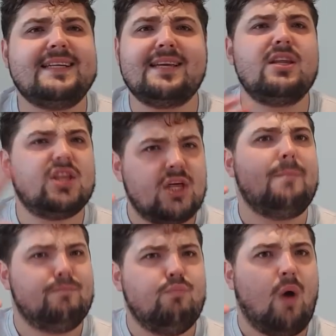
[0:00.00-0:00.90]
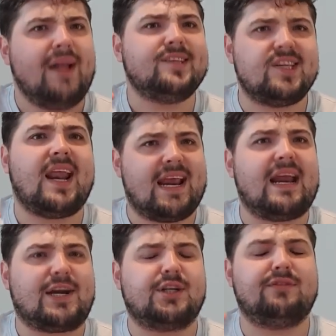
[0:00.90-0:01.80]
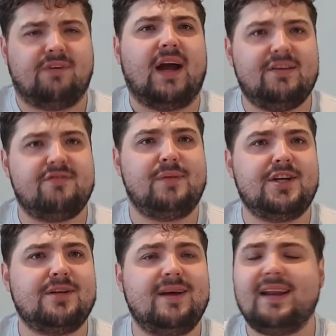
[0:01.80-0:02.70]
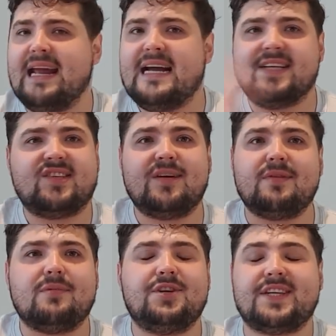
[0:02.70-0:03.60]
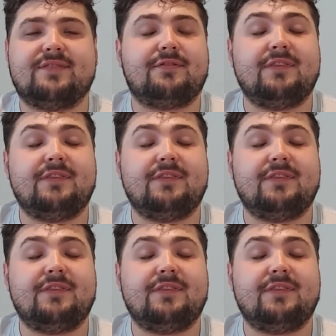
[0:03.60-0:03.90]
these are the ones that I could actually find information about. Some of them just have a